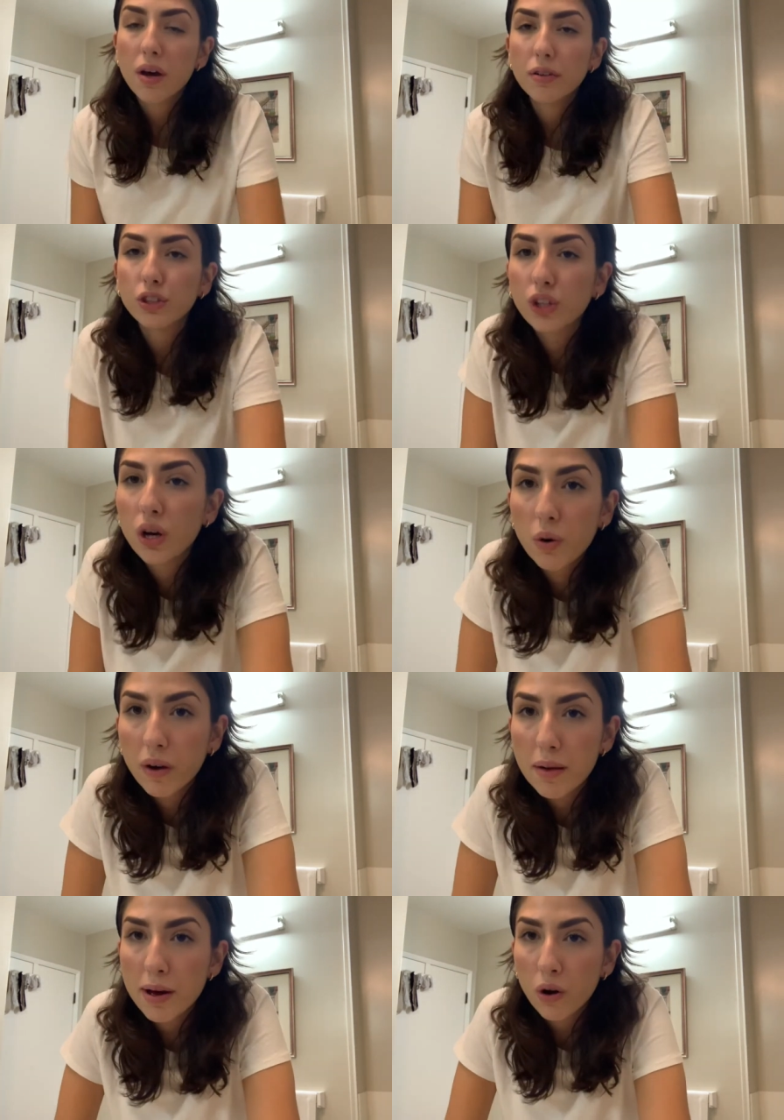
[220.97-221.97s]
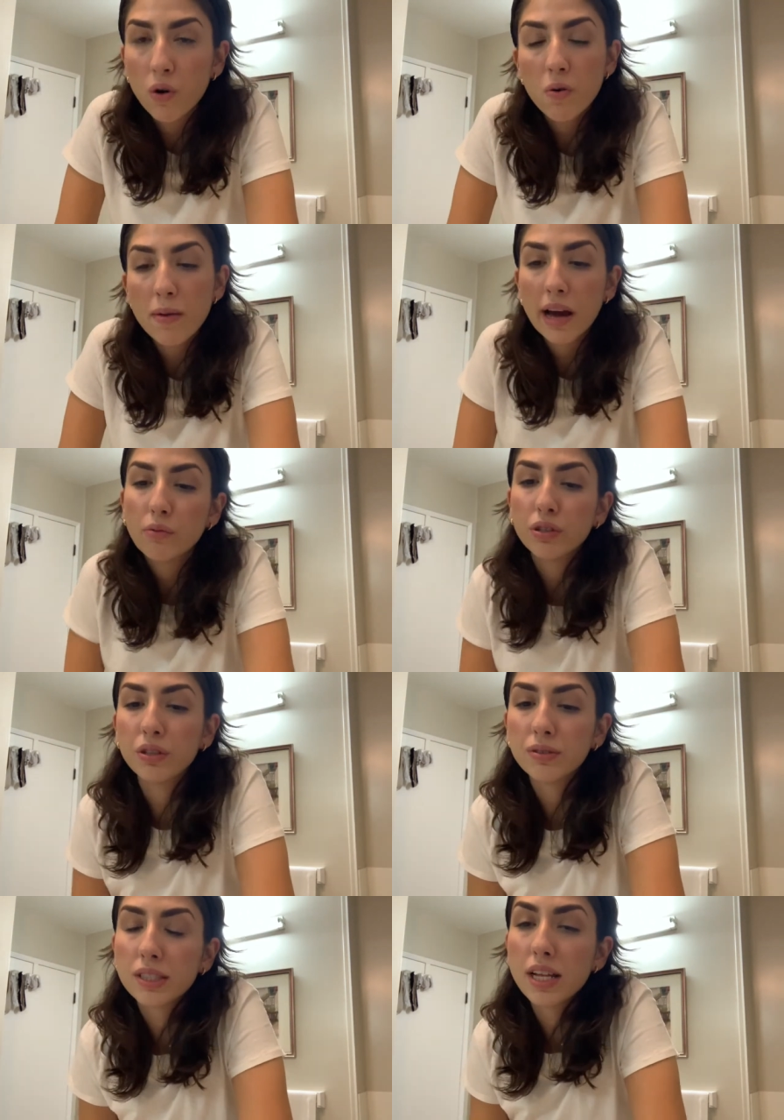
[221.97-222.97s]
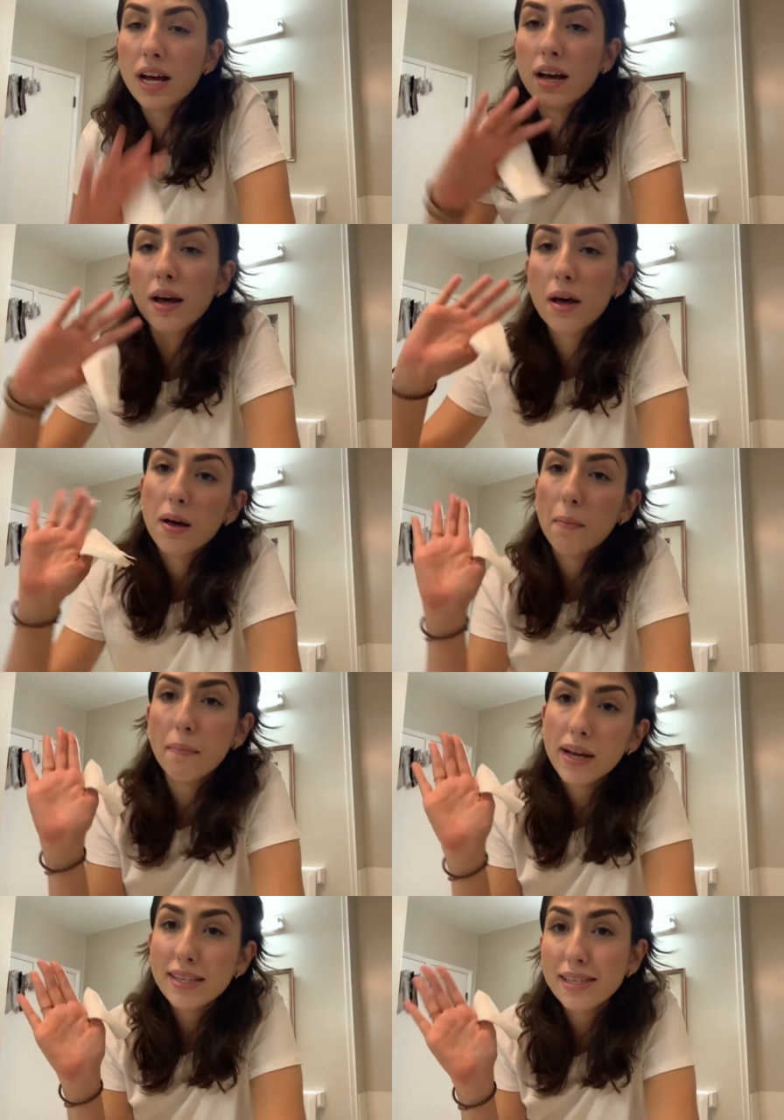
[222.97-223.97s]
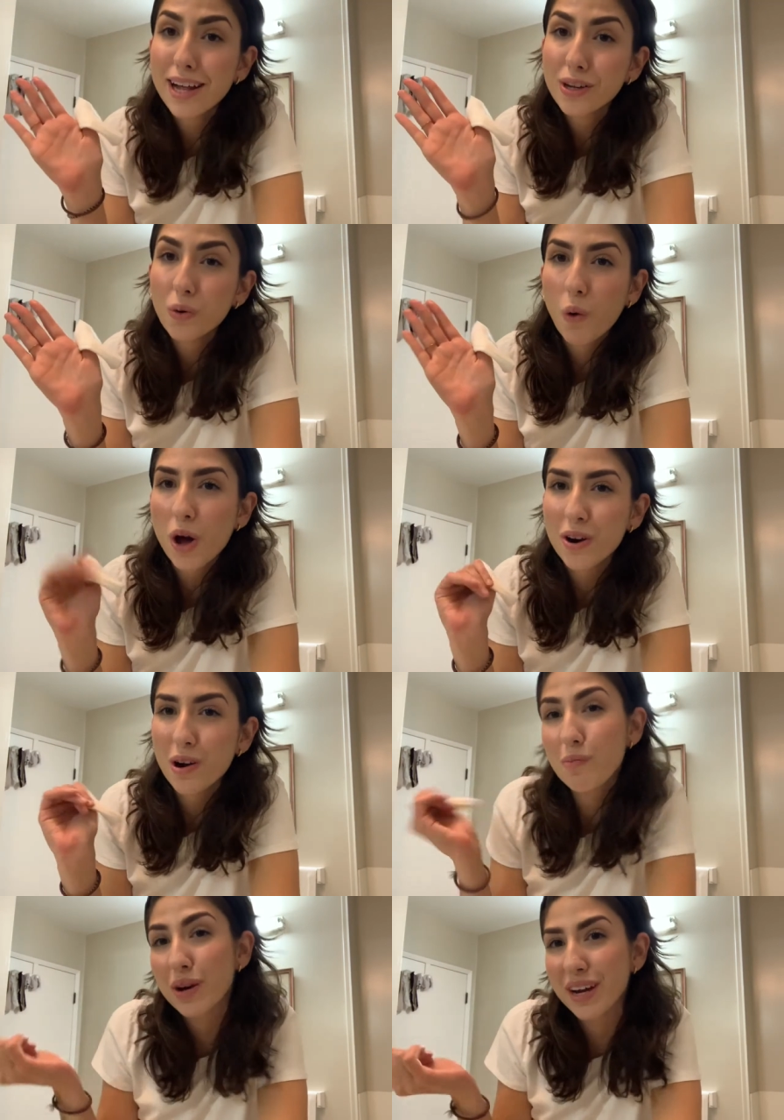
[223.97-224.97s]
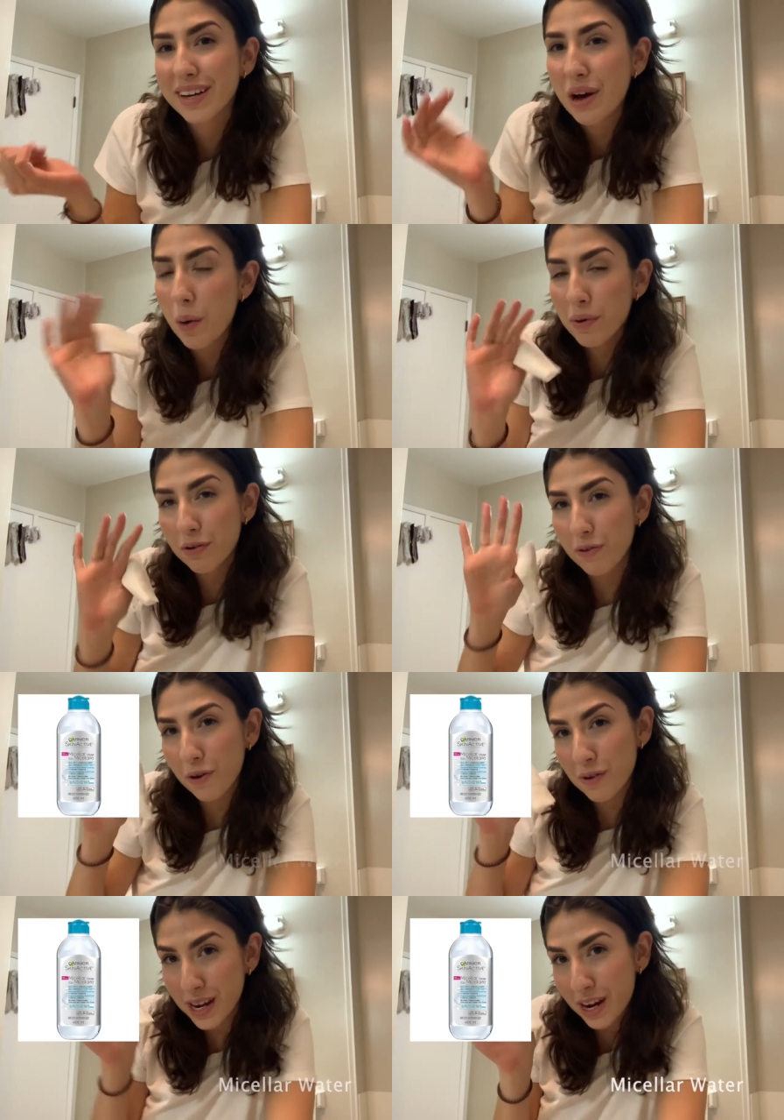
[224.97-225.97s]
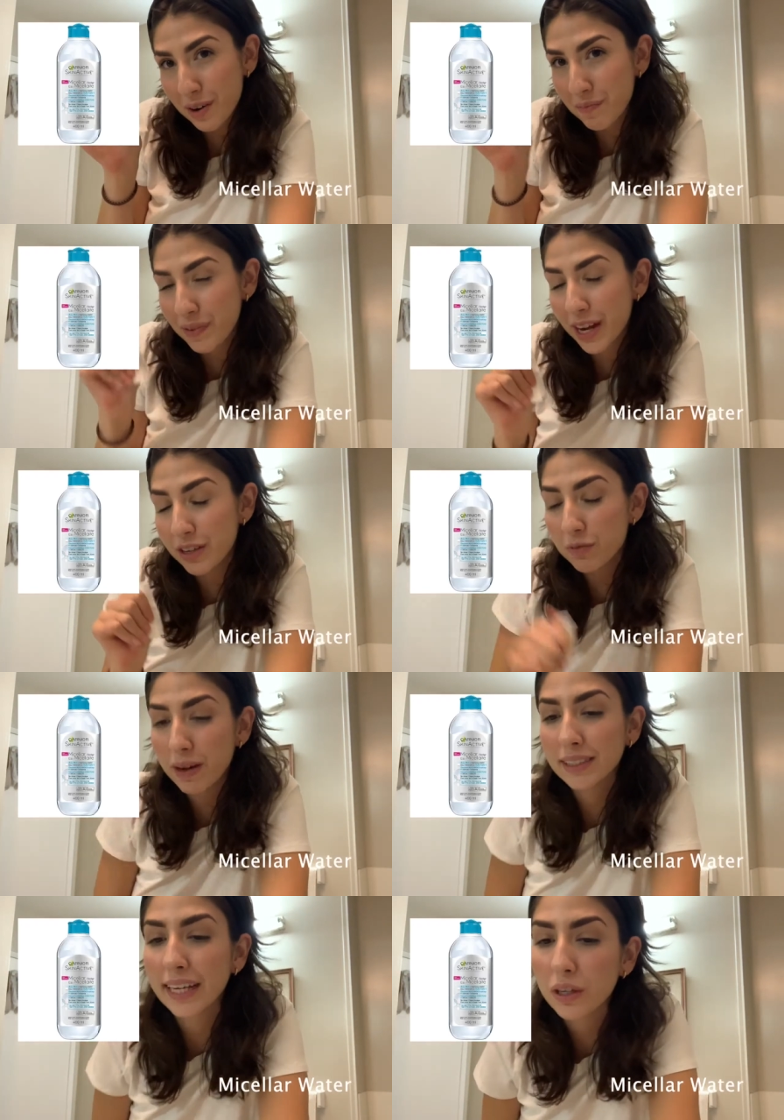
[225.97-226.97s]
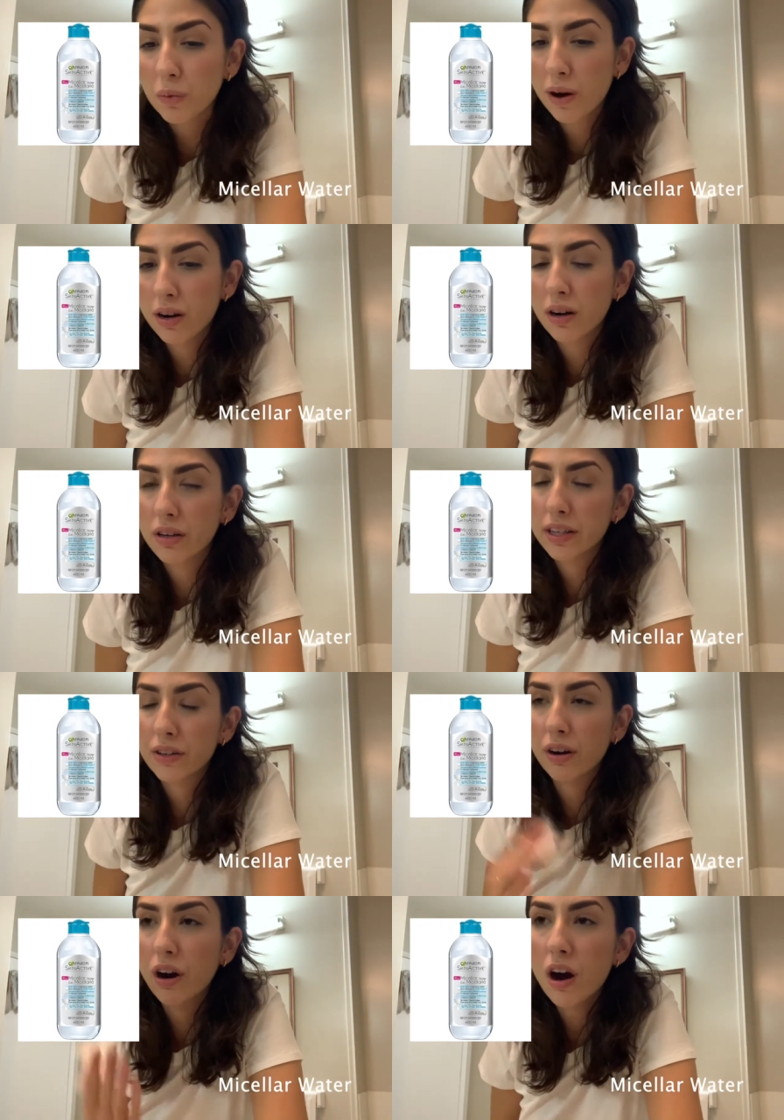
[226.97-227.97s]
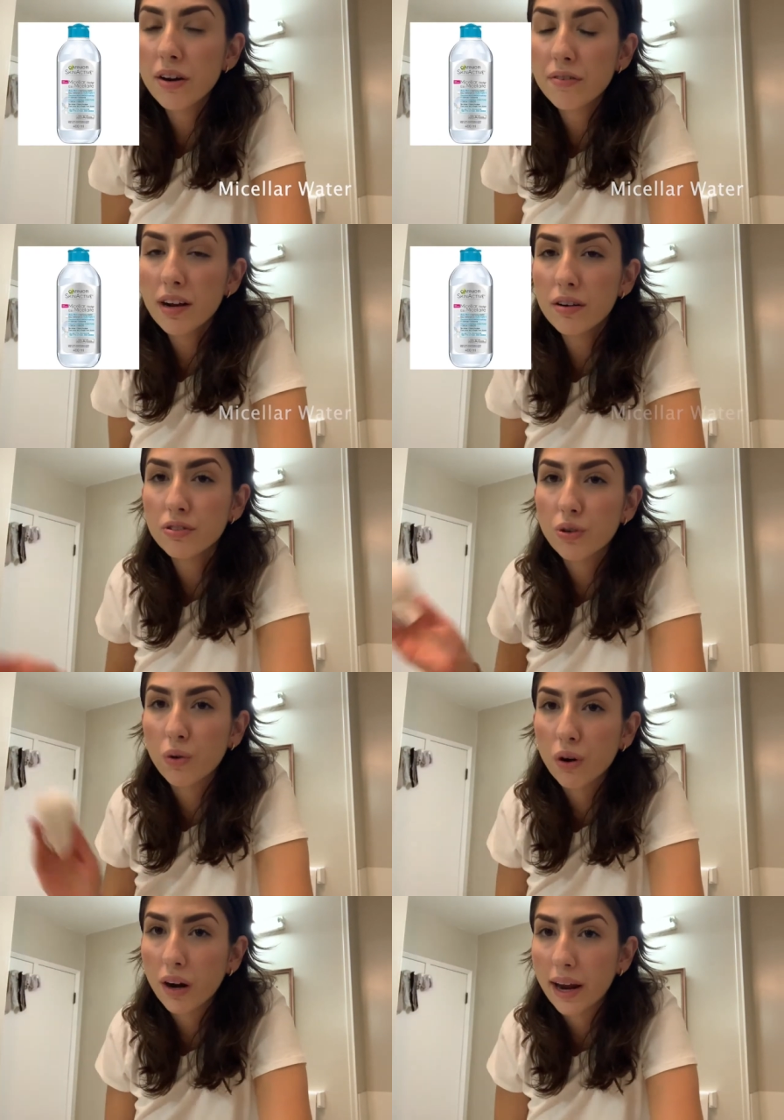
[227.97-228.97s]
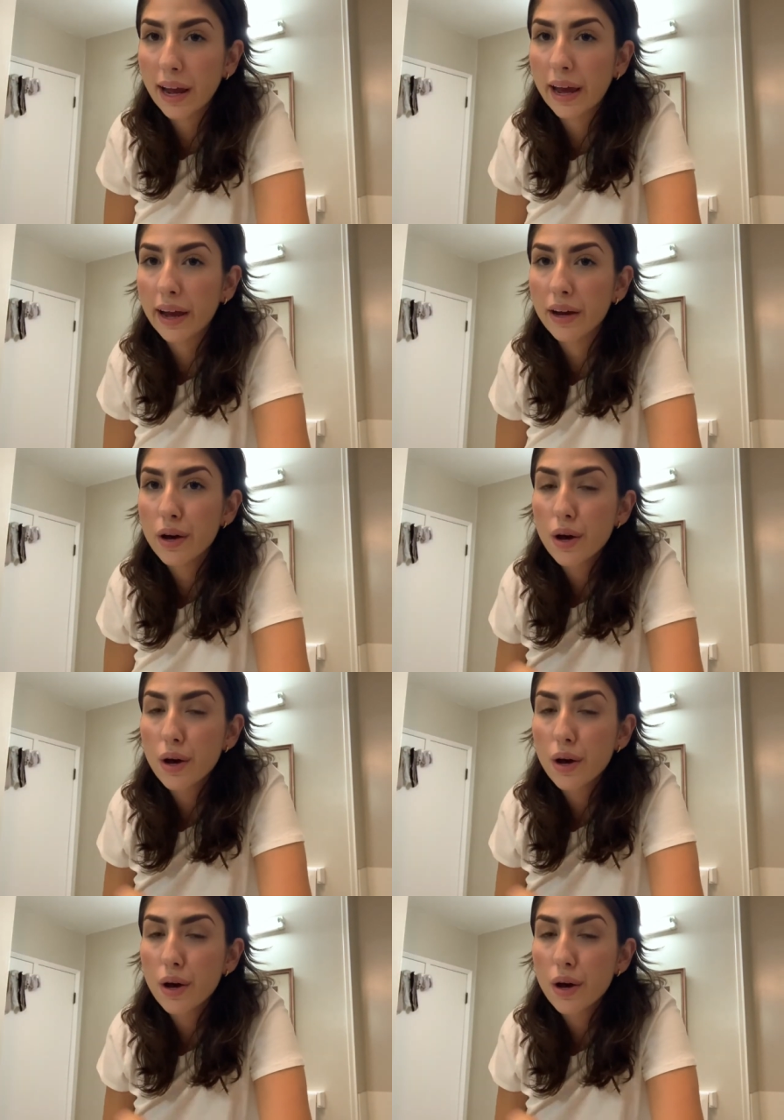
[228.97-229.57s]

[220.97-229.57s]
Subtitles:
So when I'm at home, I will use my micellar water. I'll put a photo right here. I use micellar water on either a cotton round or a